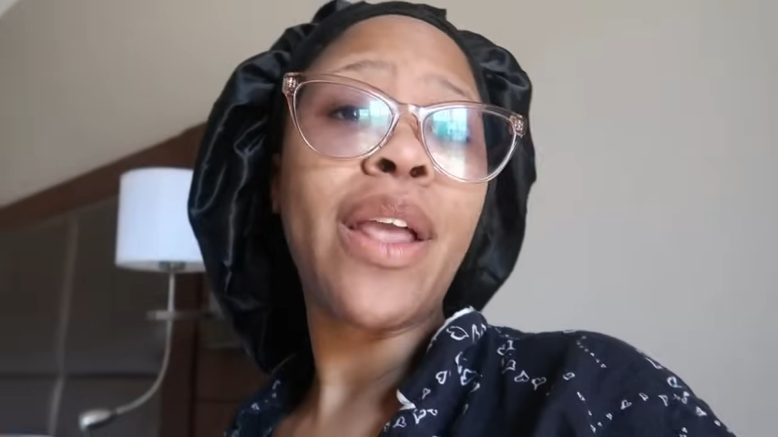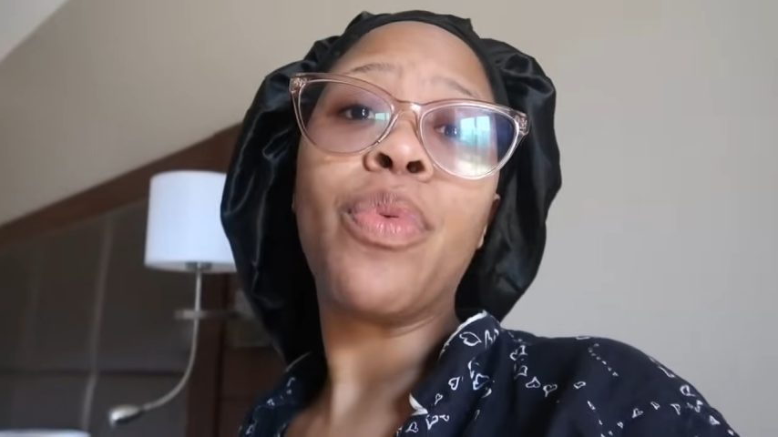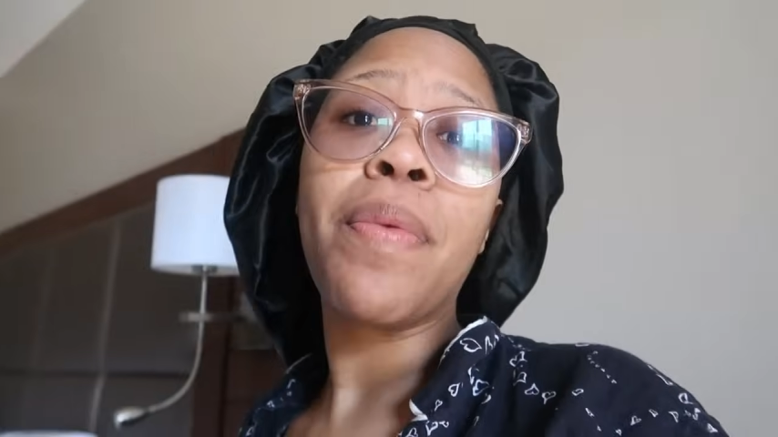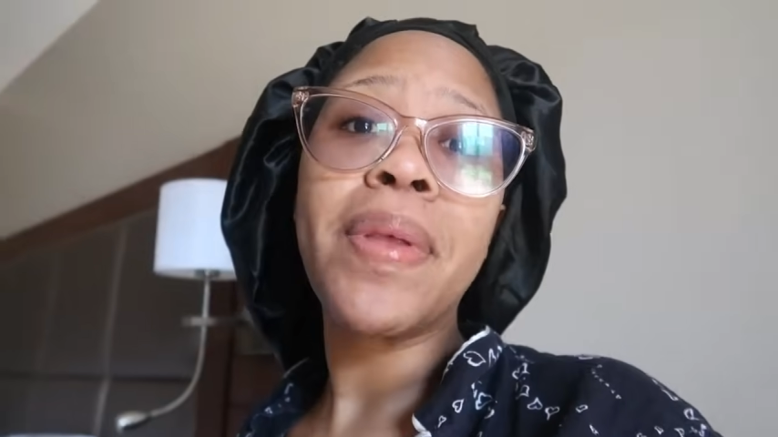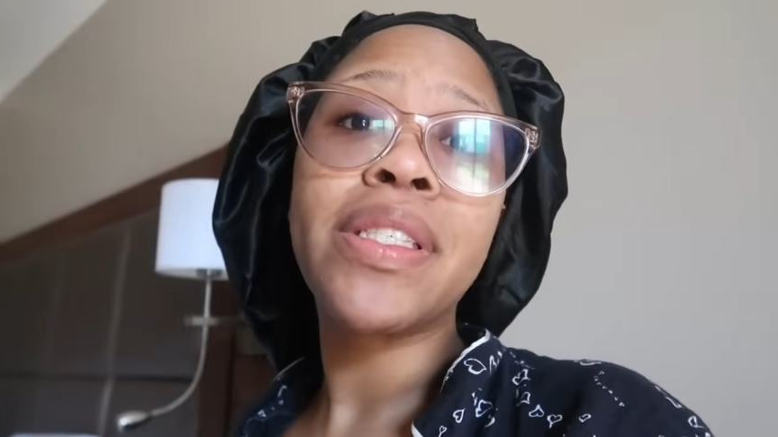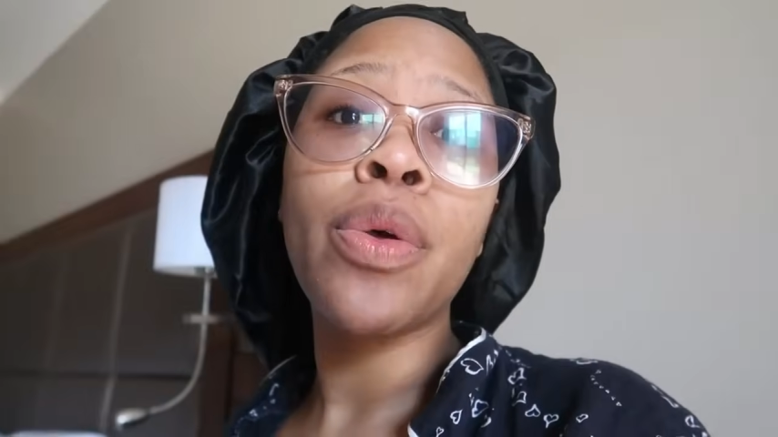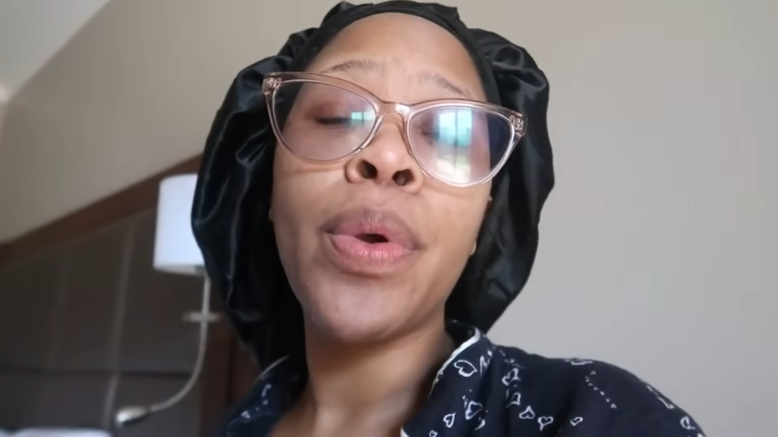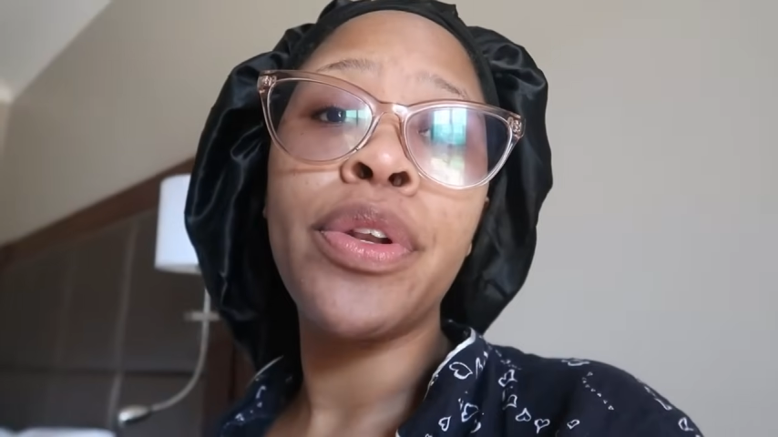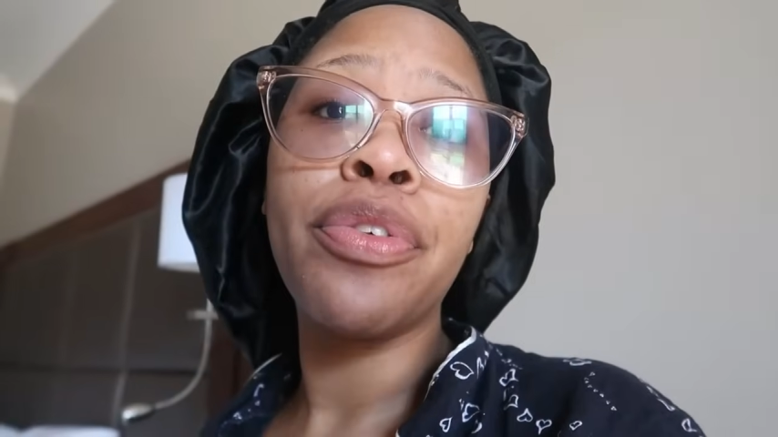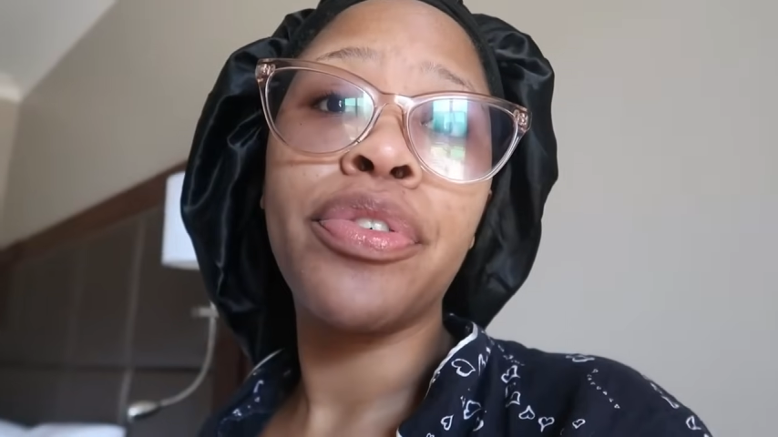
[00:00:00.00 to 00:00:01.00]
and we missed the
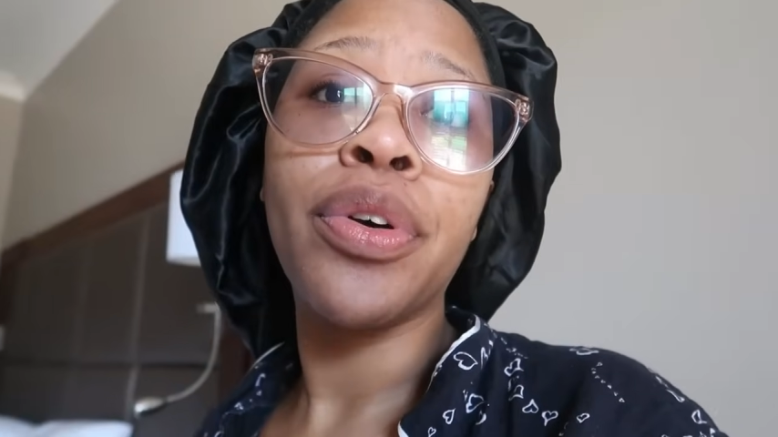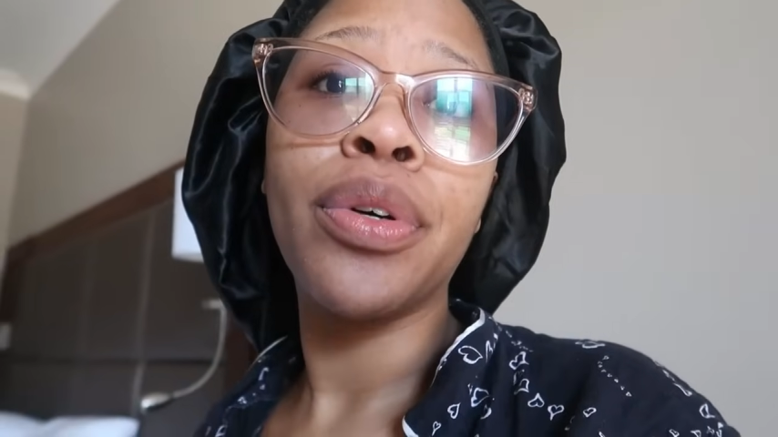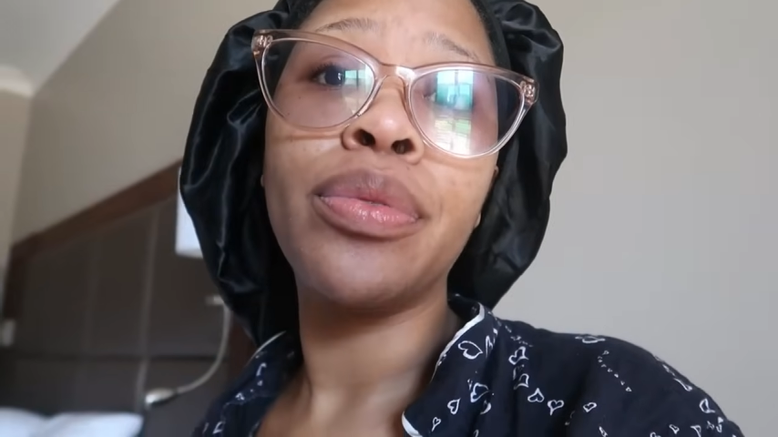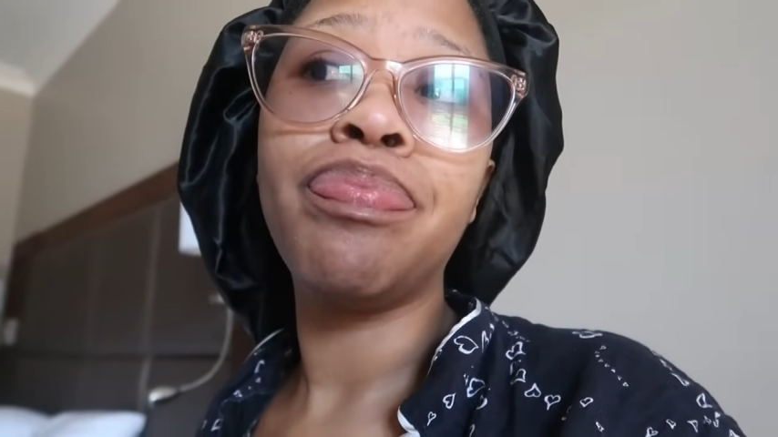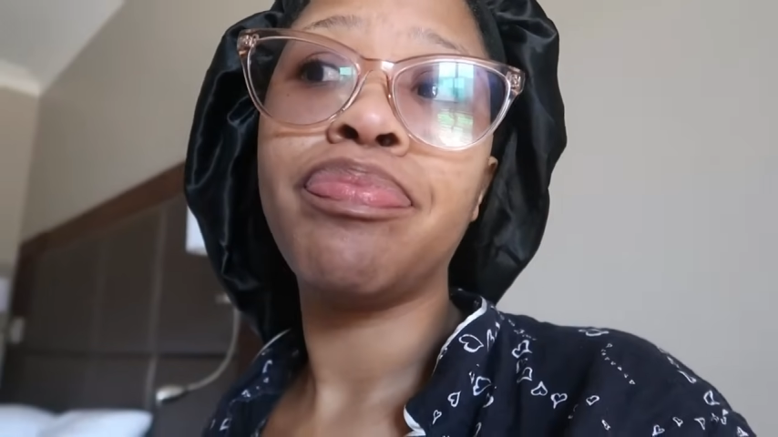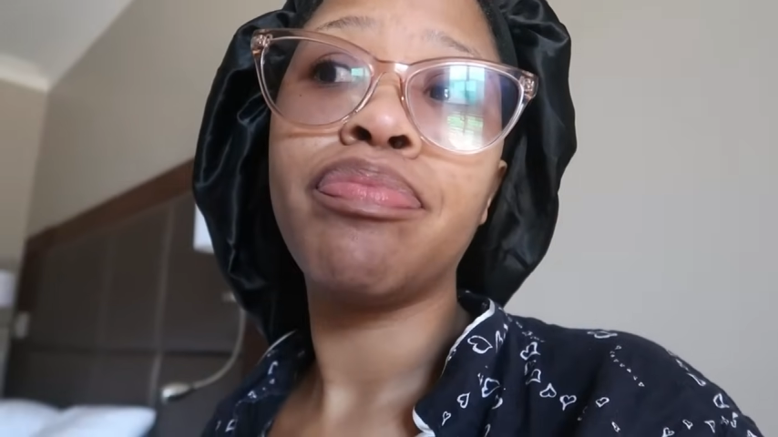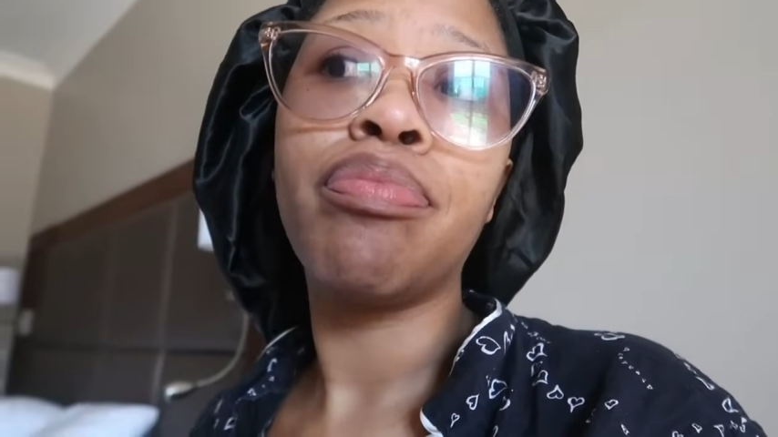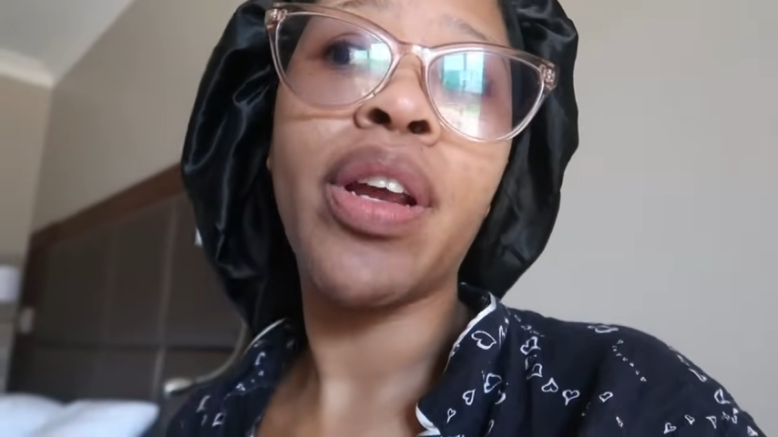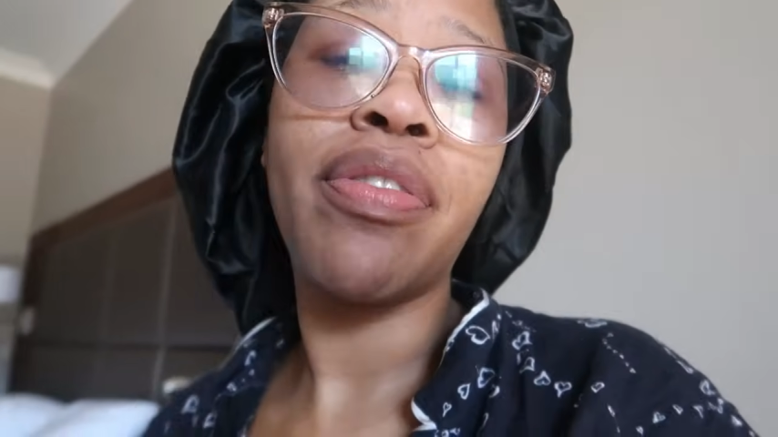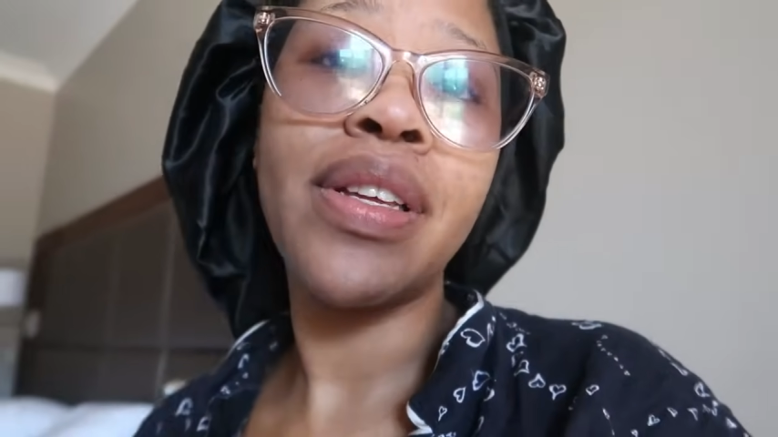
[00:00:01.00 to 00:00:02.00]
window for
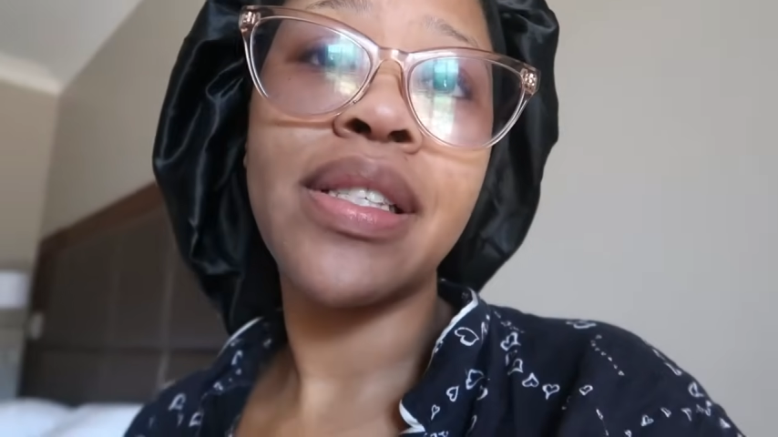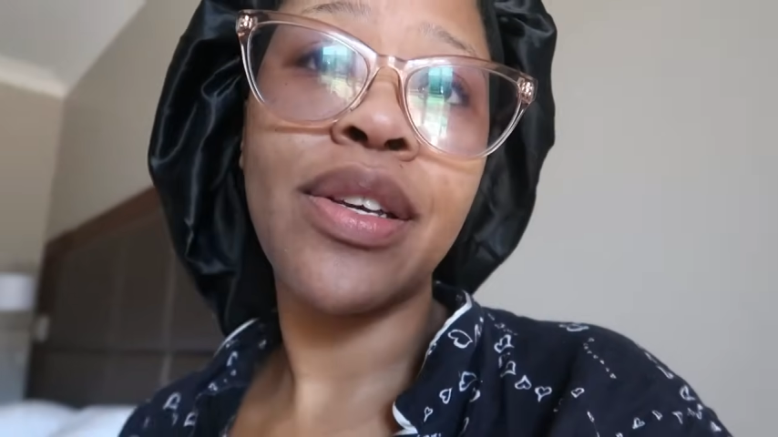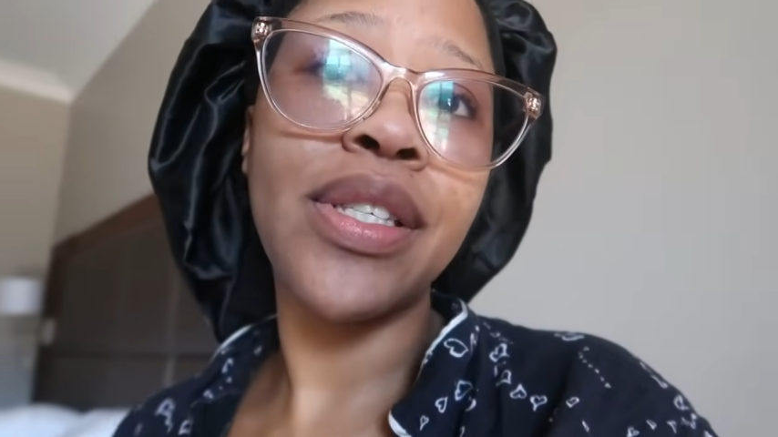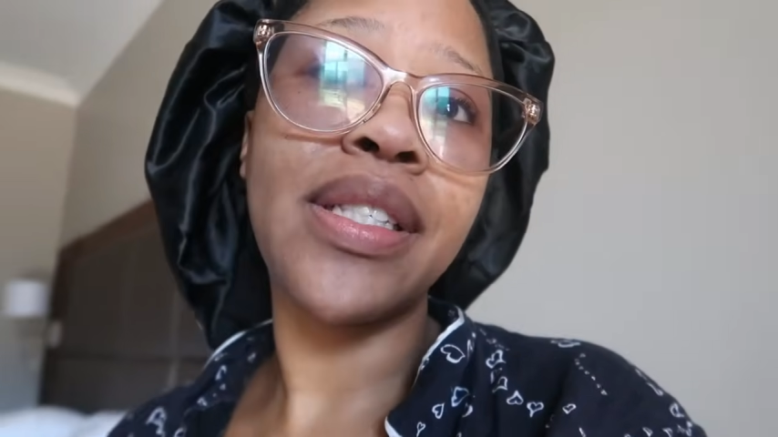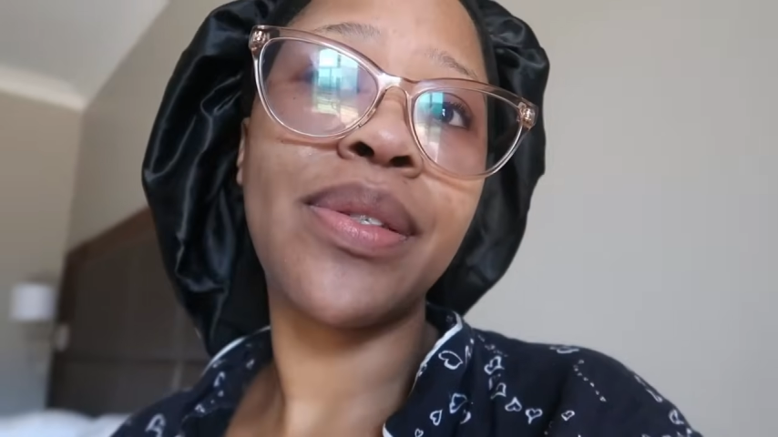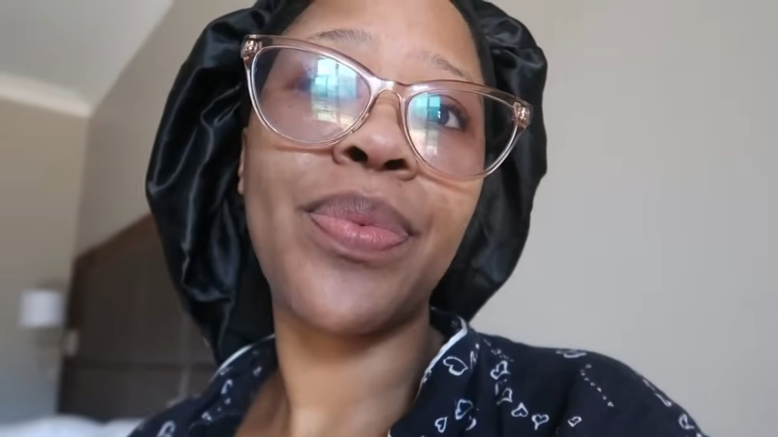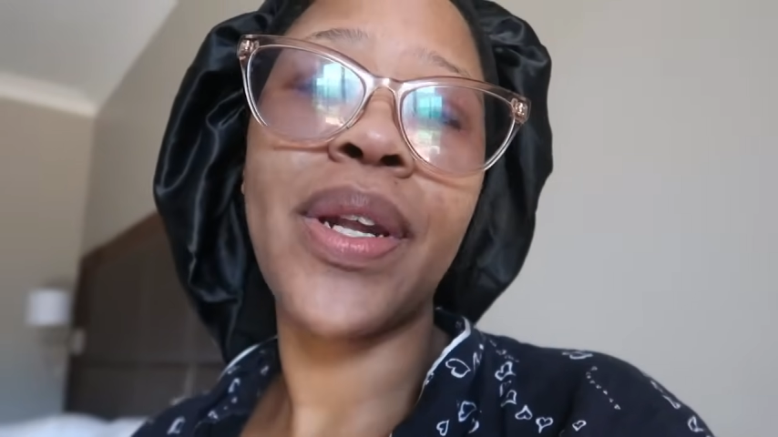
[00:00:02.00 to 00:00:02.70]
breakfast because